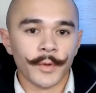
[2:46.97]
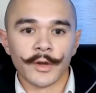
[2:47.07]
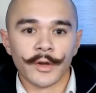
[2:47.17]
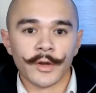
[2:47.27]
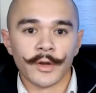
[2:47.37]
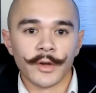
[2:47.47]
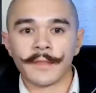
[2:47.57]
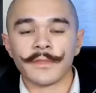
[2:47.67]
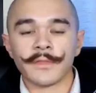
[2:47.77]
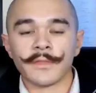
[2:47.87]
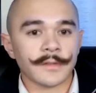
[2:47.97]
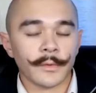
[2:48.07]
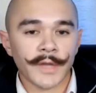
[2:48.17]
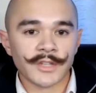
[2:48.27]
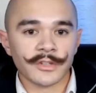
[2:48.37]
you know, by
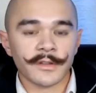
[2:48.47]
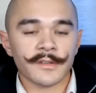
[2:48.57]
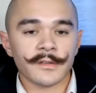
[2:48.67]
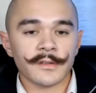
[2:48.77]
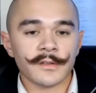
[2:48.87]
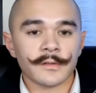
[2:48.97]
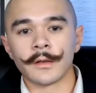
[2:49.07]
these donations.